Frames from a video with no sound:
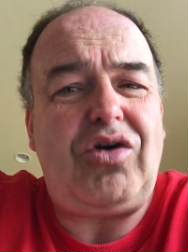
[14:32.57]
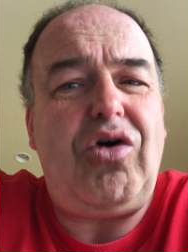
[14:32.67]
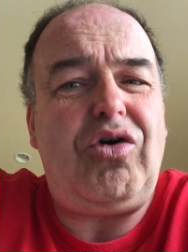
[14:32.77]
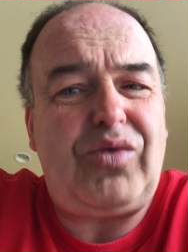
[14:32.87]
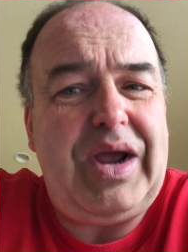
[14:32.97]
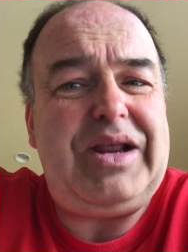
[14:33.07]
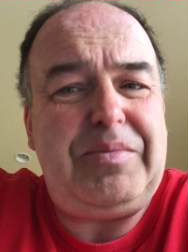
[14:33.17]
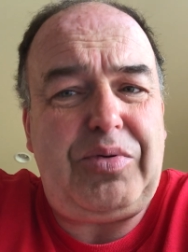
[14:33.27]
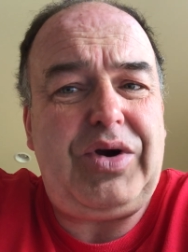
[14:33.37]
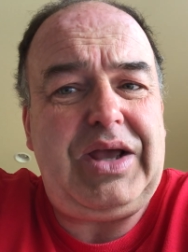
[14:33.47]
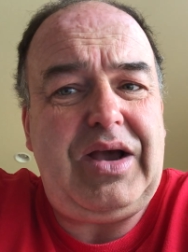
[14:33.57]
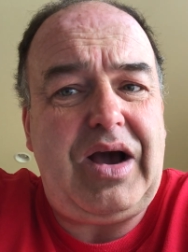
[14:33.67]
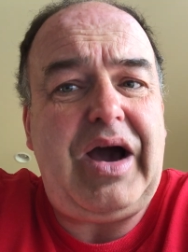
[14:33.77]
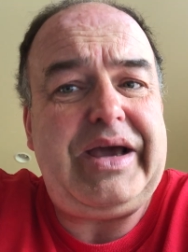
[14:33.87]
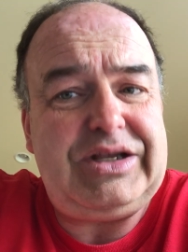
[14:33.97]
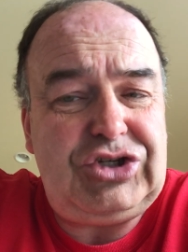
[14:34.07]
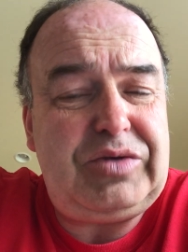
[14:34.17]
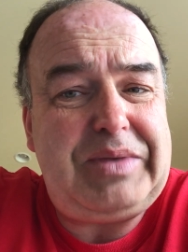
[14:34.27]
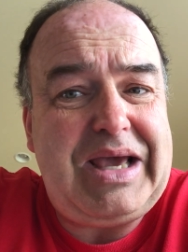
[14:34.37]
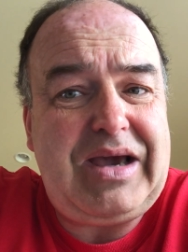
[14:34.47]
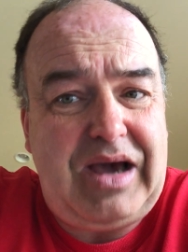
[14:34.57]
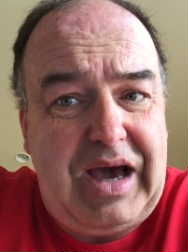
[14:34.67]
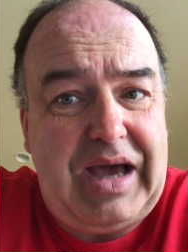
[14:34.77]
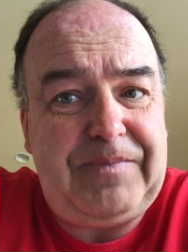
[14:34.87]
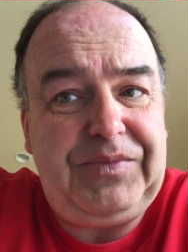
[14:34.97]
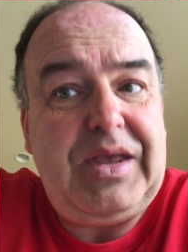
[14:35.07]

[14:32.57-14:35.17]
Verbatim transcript: already pretty high and should be cut.